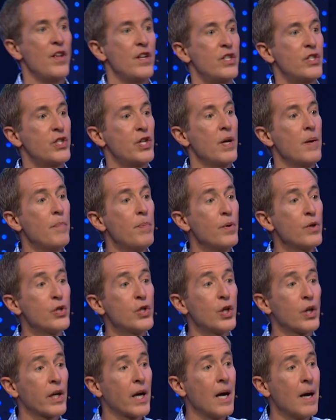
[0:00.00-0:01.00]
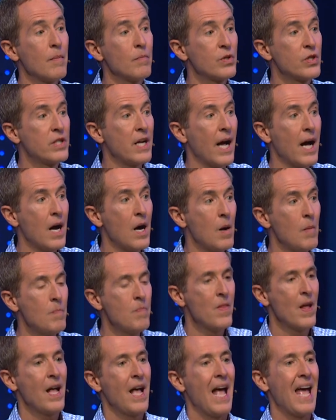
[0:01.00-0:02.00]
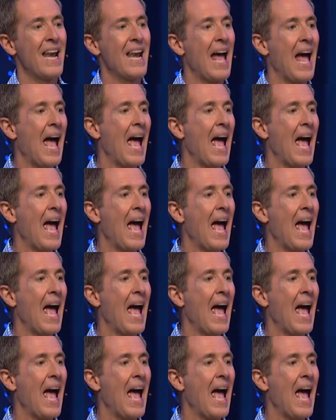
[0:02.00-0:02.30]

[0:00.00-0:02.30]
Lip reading: temperature comes down, and